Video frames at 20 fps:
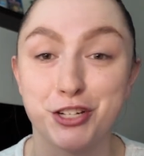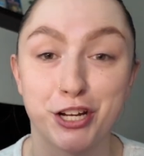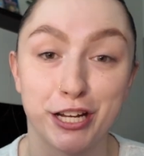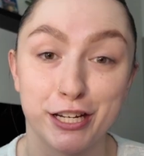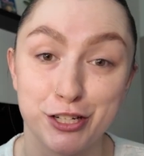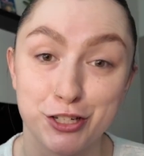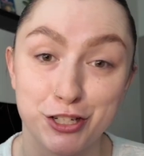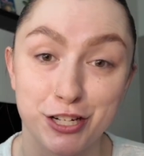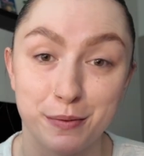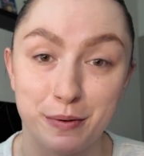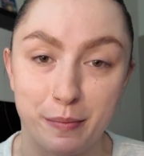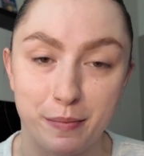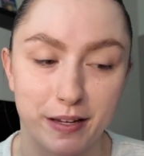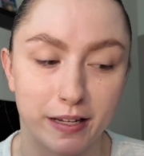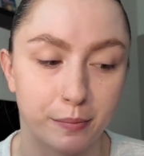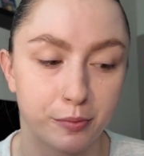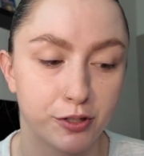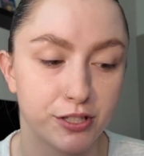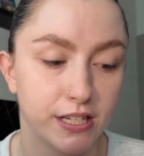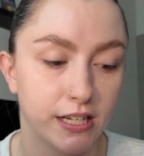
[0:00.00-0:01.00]
changed in my
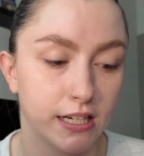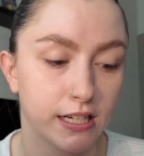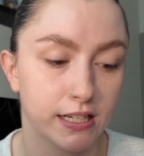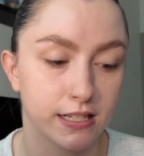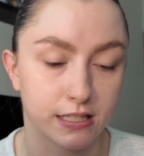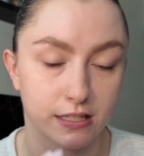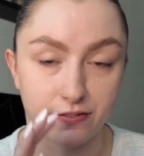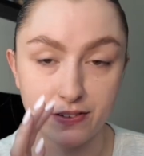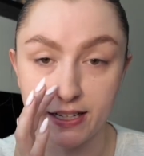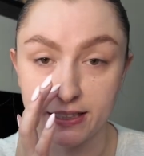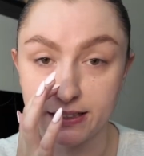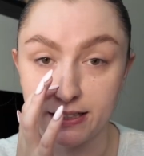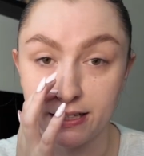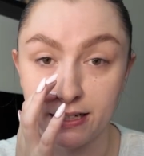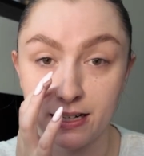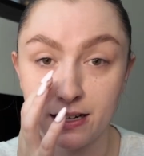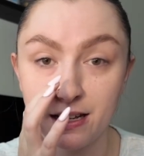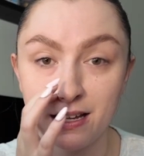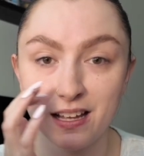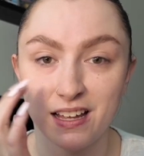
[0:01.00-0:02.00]
makeup routine is the fact
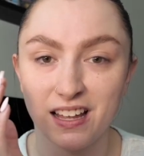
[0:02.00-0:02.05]
that